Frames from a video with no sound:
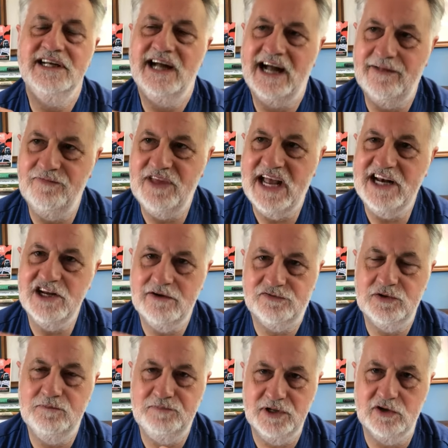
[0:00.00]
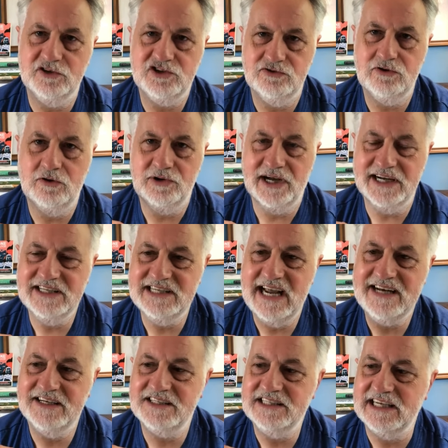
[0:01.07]
and then you have to build your own
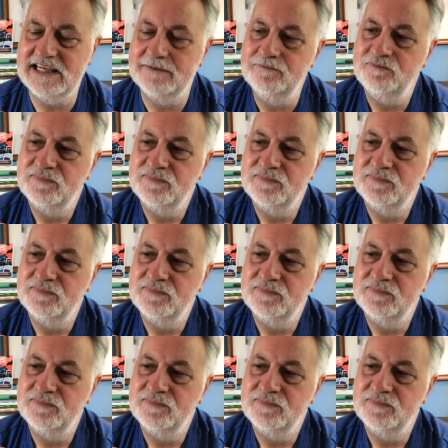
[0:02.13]
identity.